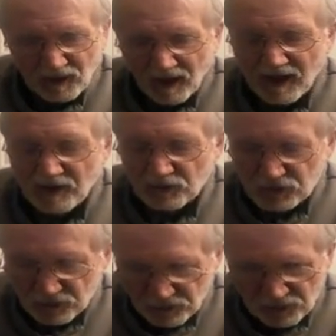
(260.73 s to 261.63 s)
I
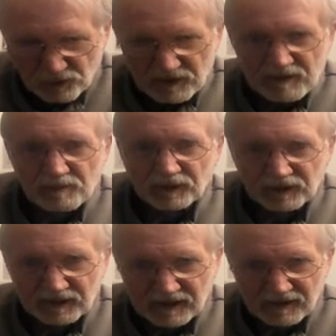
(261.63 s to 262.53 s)
truly
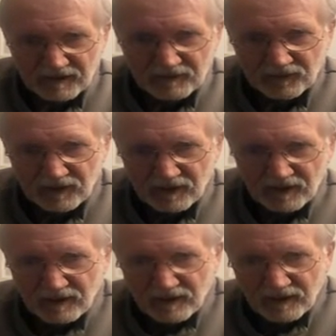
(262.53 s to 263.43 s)
believe
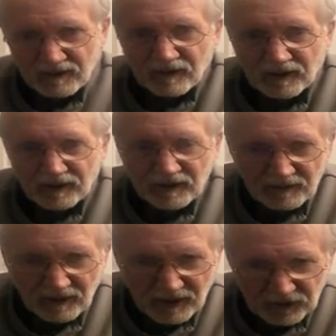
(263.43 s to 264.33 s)

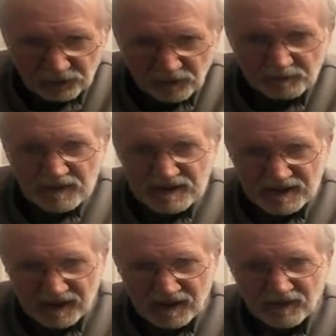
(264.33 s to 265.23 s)

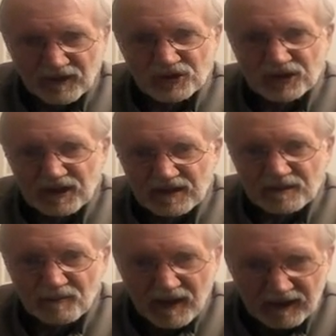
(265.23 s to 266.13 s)
100% that she
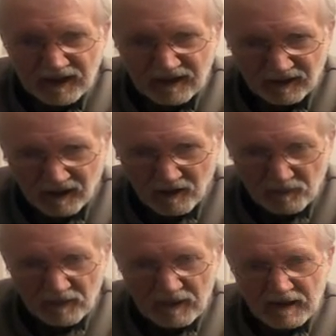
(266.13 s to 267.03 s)
is making
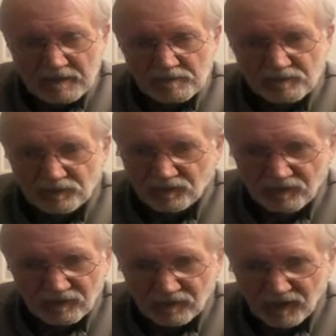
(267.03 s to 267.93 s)
up
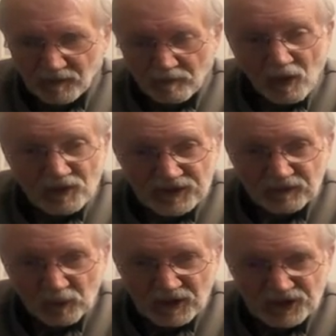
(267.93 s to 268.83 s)
most
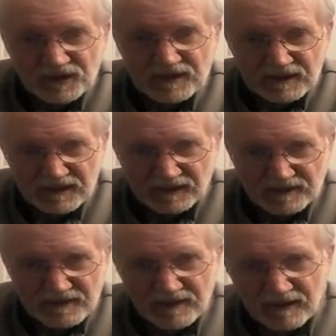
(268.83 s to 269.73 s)
of what she
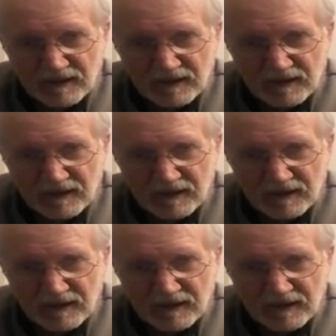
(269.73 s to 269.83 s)
says.